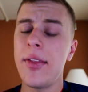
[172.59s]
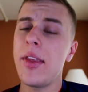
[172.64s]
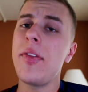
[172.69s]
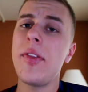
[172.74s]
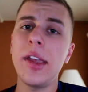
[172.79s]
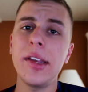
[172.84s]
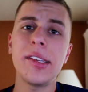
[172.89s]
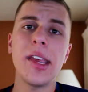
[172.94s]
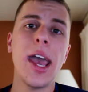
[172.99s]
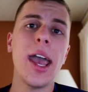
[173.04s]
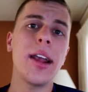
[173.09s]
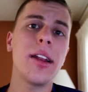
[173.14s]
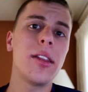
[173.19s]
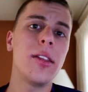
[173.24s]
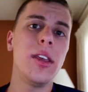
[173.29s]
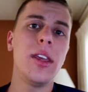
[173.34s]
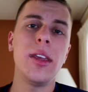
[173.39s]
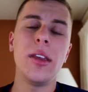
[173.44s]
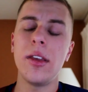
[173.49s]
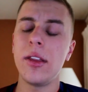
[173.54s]
And then they tagged
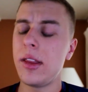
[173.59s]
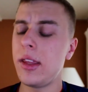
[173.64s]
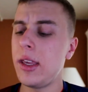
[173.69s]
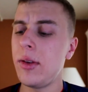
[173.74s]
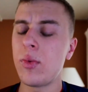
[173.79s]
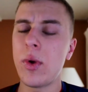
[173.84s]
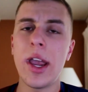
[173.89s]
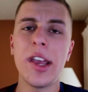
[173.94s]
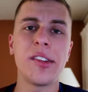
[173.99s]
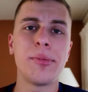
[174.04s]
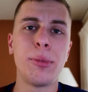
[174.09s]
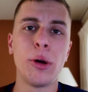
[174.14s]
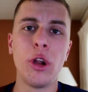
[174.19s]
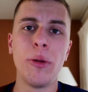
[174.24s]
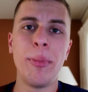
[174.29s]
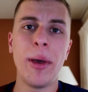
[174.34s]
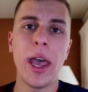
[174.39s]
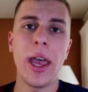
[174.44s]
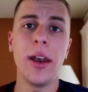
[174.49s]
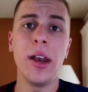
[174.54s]
the, the Rays
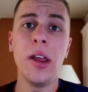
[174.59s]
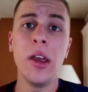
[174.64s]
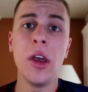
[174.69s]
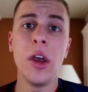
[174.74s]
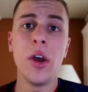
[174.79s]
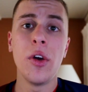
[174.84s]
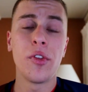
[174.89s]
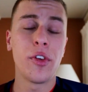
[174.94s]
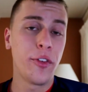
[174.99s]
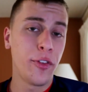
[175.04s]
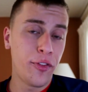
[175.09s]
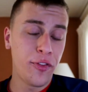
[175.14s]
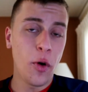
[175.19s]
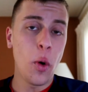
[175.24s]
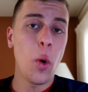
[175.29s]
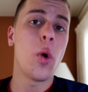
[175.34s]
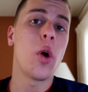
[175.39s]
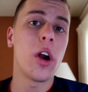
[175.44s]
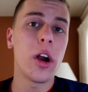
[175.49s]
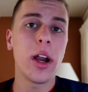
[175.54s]
bullpen for
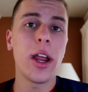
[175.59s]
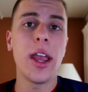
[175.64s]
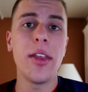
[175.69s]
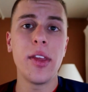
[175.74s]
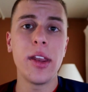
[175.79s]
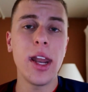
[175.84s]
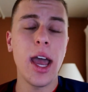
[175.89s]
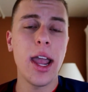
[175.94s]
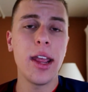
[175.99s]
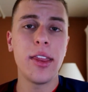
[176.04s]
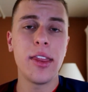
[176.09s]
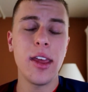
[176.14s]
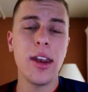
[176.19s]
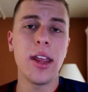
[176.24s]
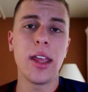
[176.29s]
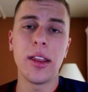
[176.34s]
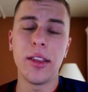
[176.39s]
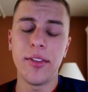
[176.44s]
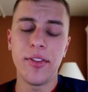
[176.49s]
four in the ninth inning,